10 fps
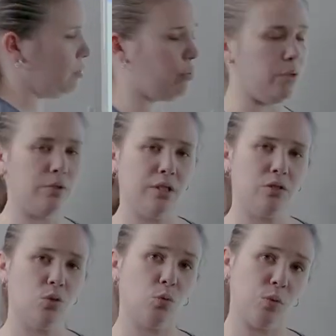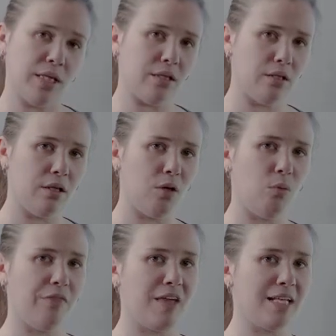component to win. I
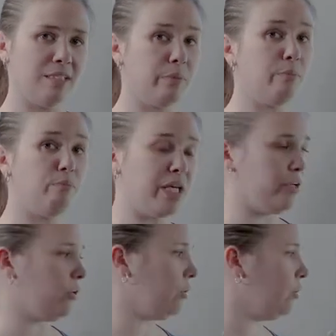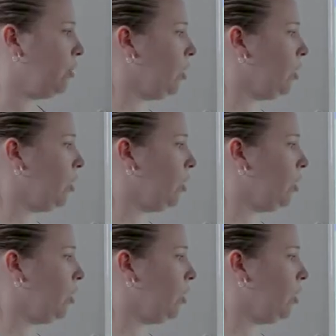want that to be bigger,